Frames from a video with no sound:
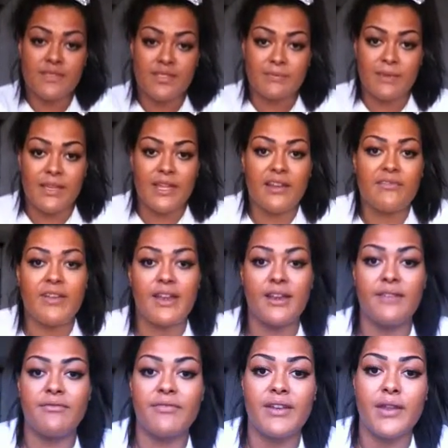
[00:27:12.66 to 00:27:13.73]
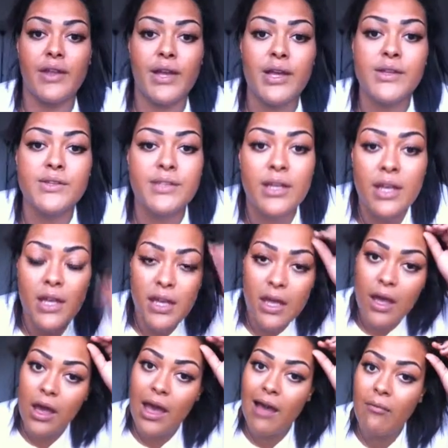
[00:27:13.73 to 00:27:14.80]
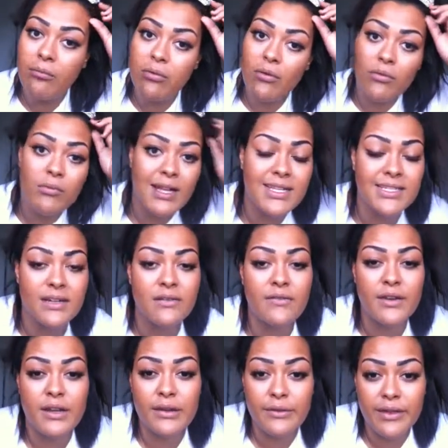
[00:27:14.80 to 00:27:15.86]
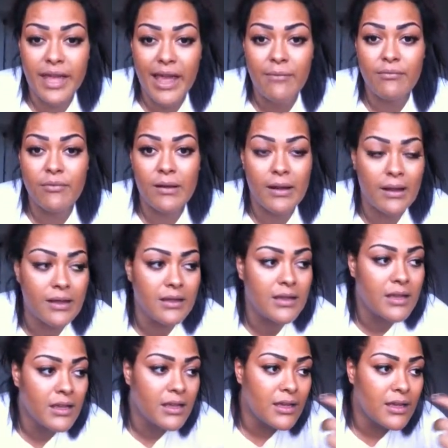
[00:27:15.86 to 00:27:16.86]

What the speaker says: speaking of editing videos, I bought myself a new camera,